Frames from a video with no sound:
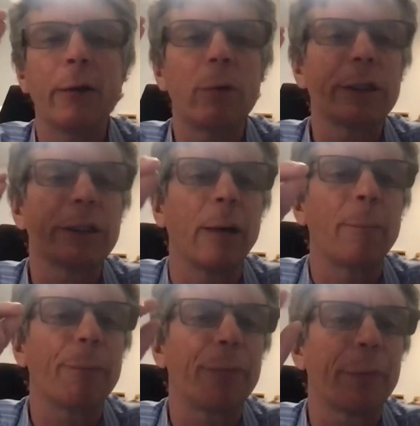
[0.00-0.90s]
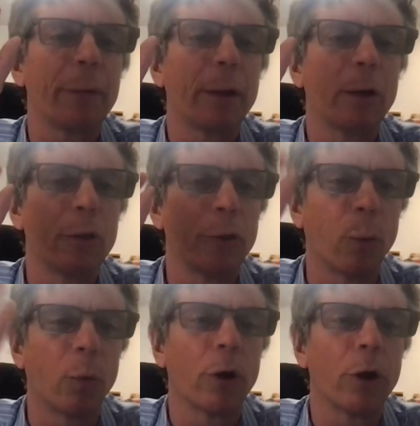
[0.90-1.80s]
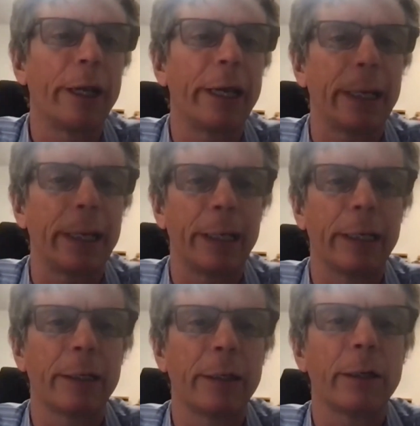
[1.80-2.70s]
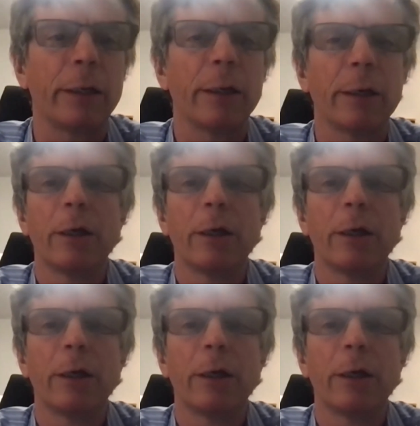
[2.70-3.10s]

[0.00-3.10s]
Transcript: will dump the word in